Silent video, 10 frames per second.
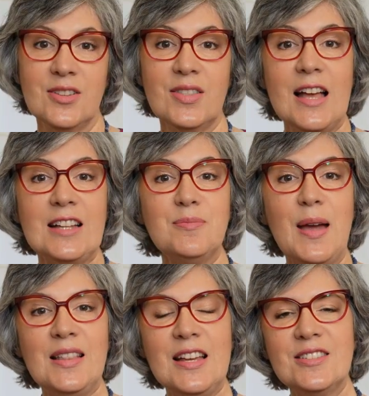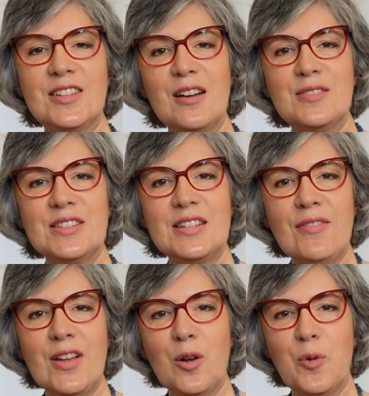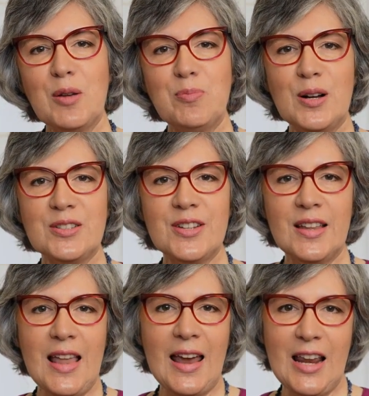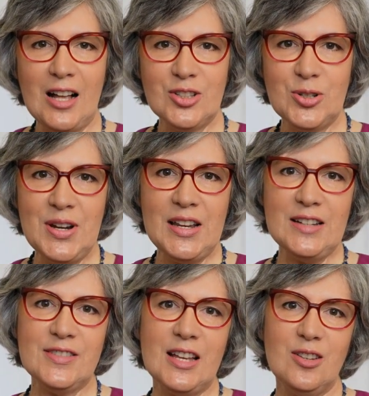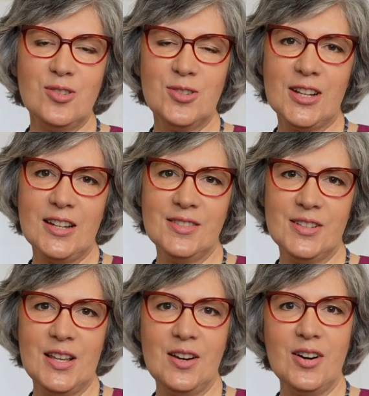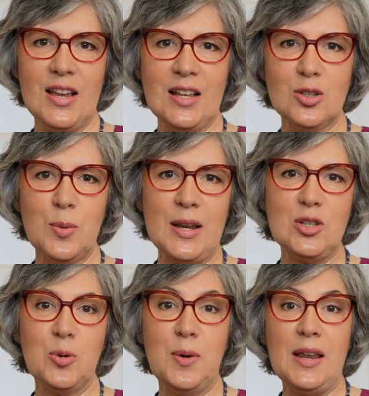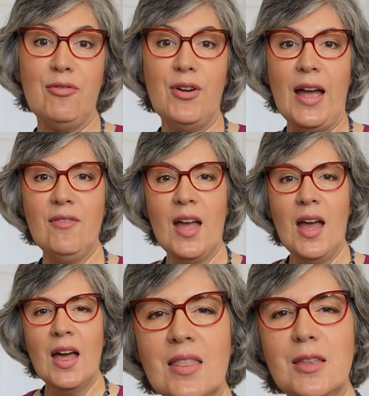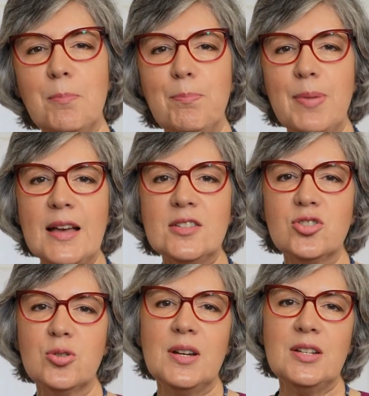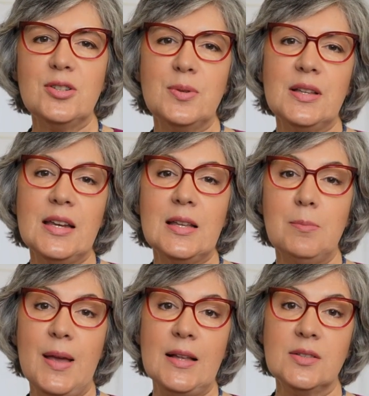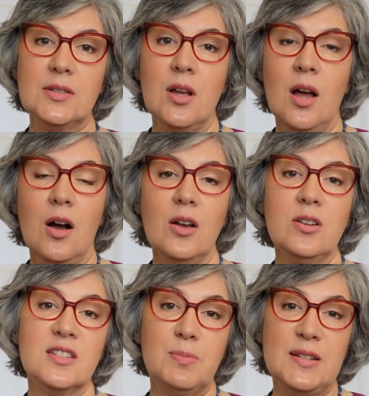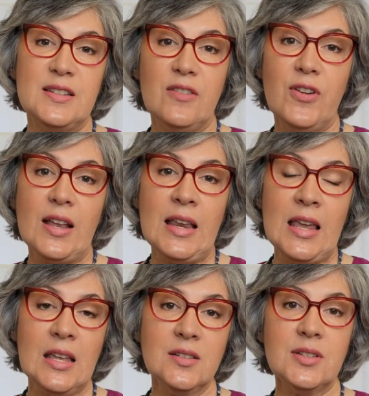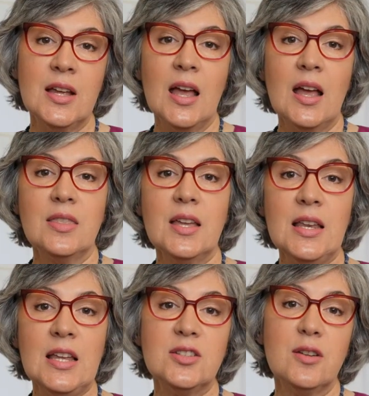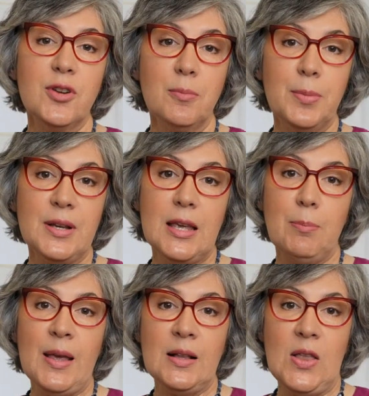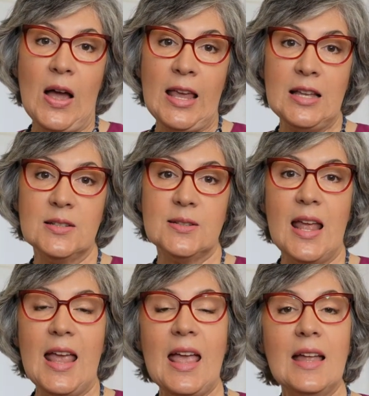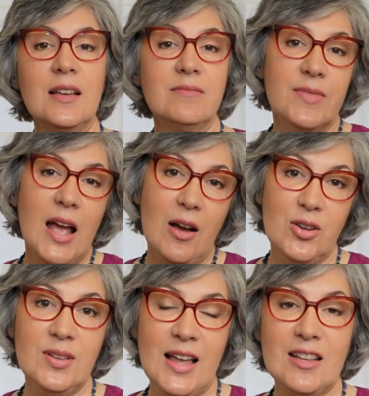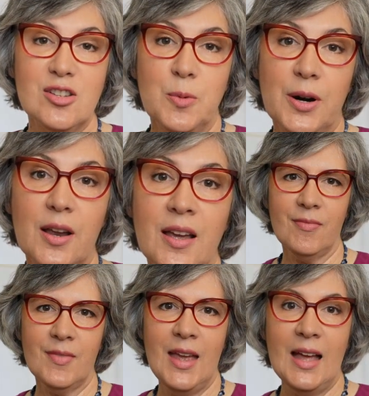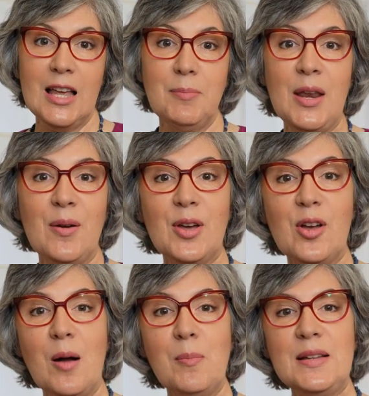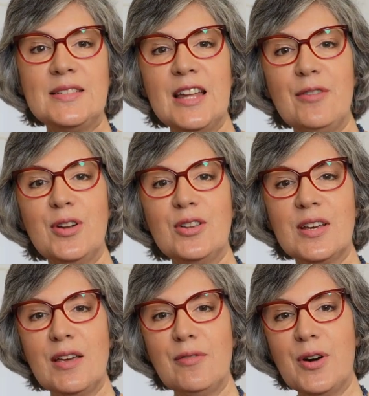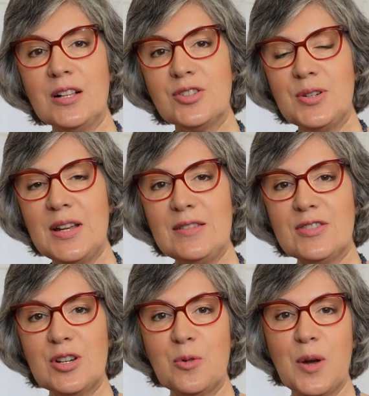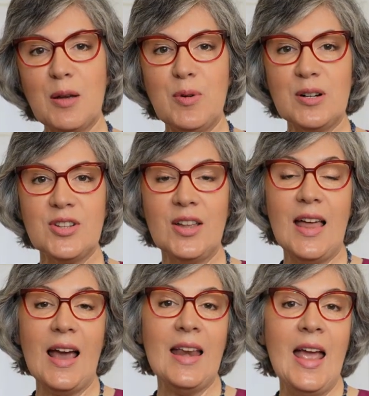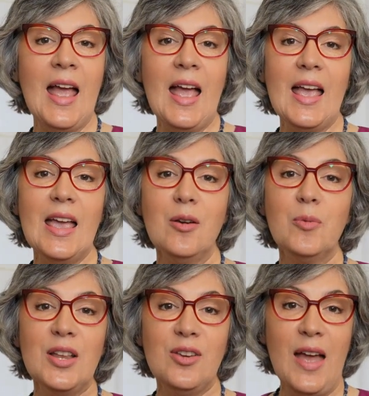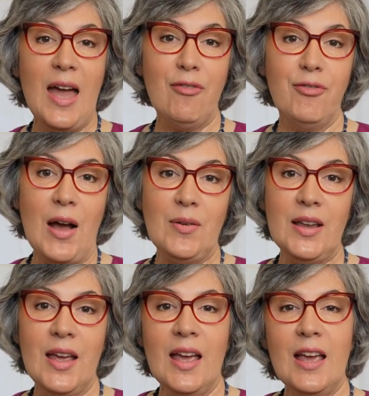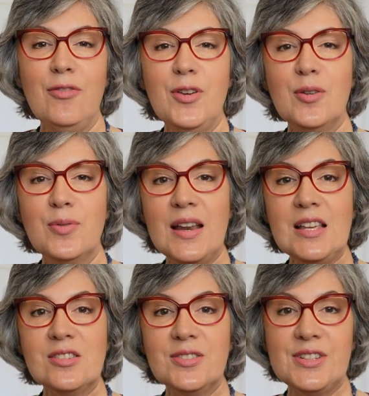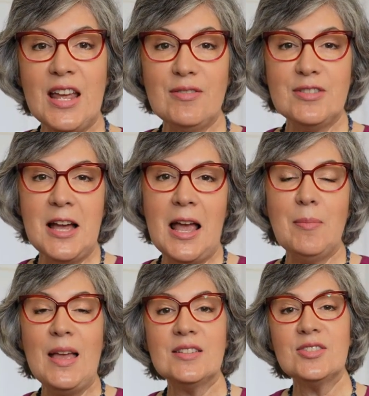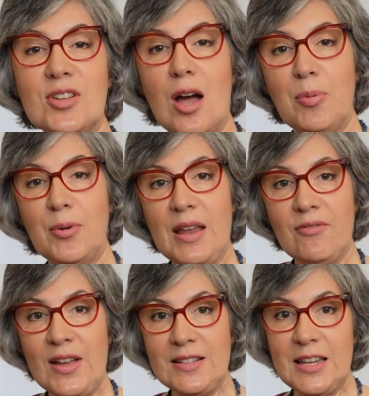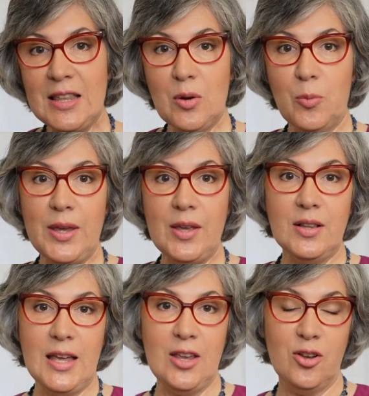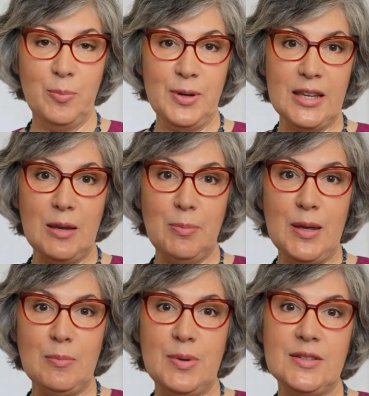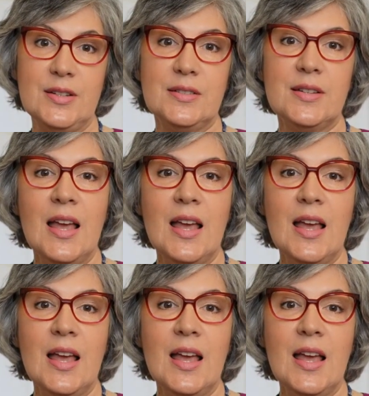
So that's my list of seven QuickBooks Online alternatives that you should consider in 2025. The best choice really depends on your specific needs, the needs of your bookkeeping clients, and how you like to work. Let me know in the comments if you're looking for alternatives to QuickBooks Online and what you have found. If you're ready to save time and stop reinventing the wheel in your bookkeeping business,